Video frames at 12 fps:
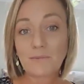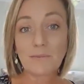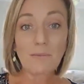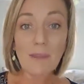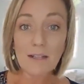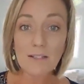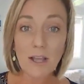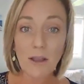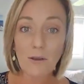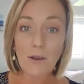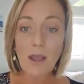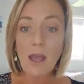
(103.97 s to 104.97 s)

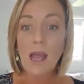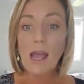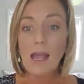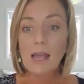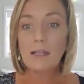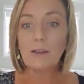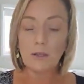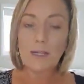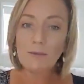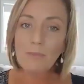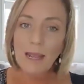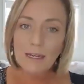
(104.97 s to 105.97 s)
So
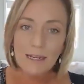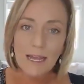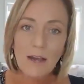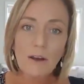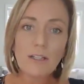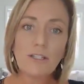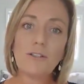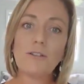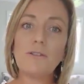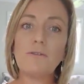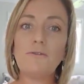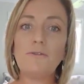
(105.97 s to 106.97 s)
looking back now, I should
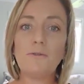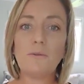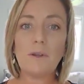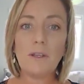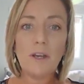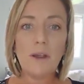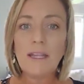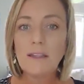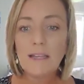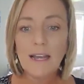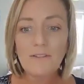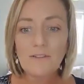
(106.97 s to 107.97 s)
have, you know, in the
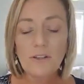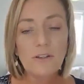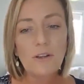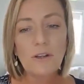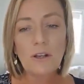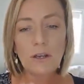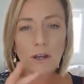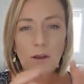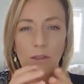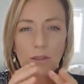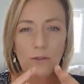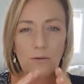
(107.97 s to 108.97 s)
afternoon, you know,
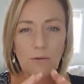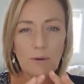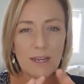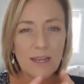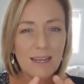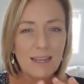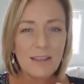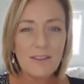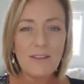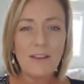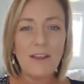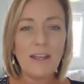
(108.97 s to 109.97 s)

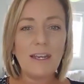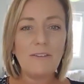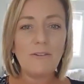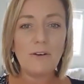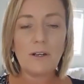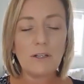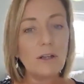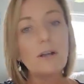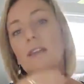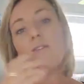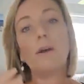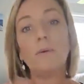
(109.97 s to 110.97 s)
3.30, 4 o'clock,
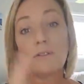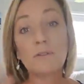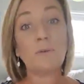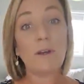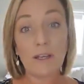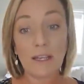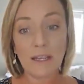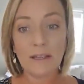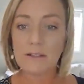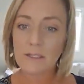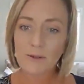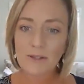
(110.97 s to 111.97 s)
if I wasn't working,
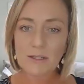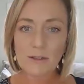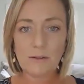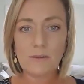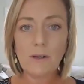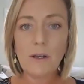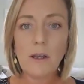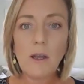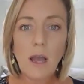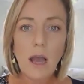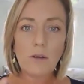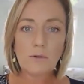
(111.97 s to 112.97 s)
because I was still,
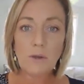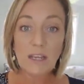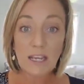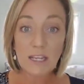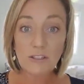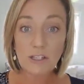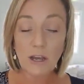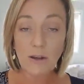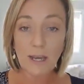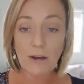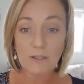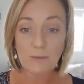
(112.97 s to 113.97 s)
I was working in
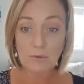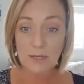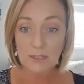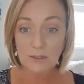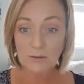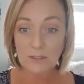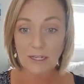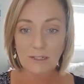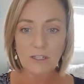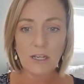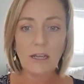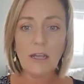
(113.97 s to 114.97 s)
childcare as a preschool
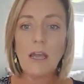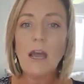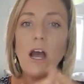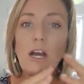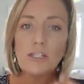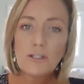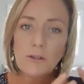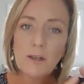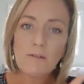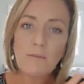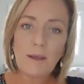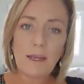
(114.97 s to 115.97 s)
teacher, I should
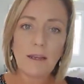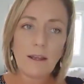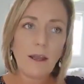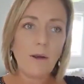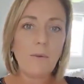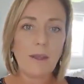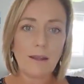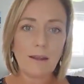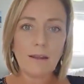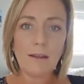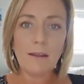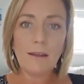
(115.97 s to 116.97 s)
have been
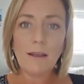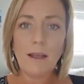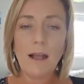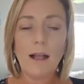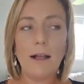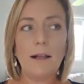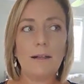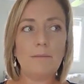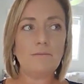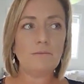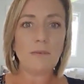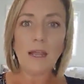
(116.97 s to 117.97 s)
going
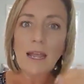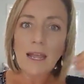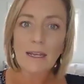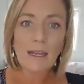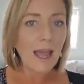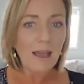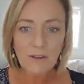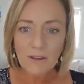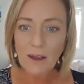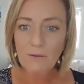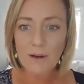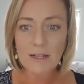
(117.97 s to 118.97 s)
um, and having
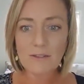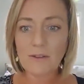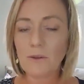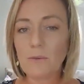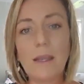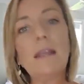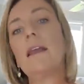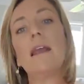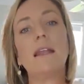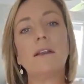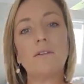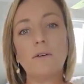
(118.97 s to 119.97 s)
that rest on the
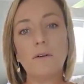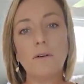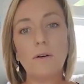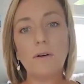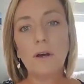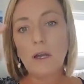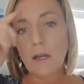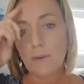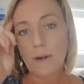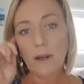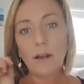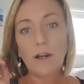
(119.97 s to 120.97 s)
weekend or when
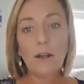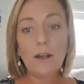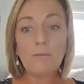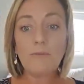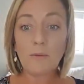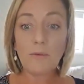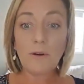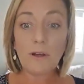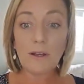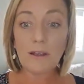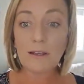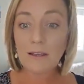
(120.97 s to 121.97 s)
I got home from
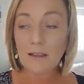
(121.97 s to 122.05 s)
work,